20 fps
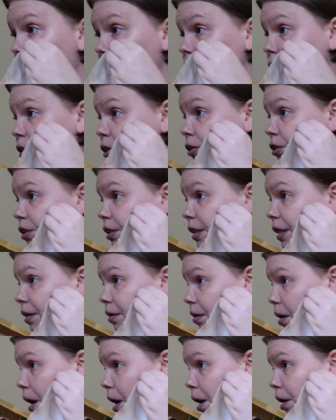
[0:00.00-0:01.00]
Usually
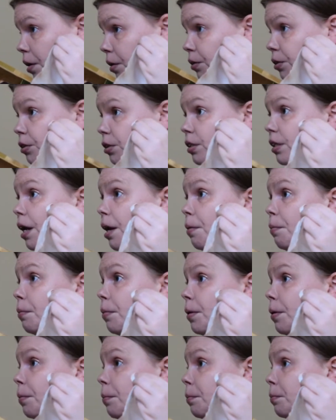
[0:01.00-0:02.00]
I don't use that,
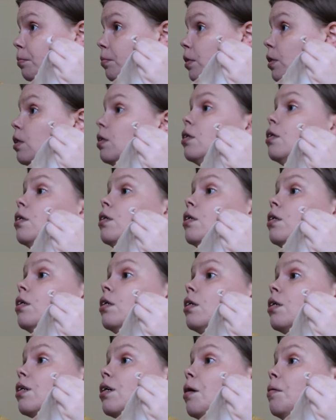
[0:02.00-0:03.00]
but
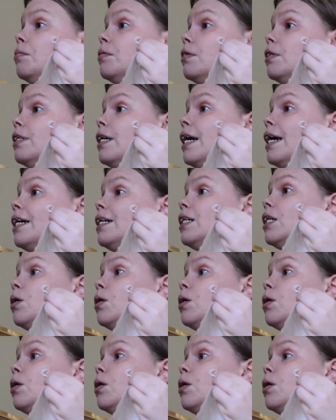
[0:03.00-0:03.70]
comes in handy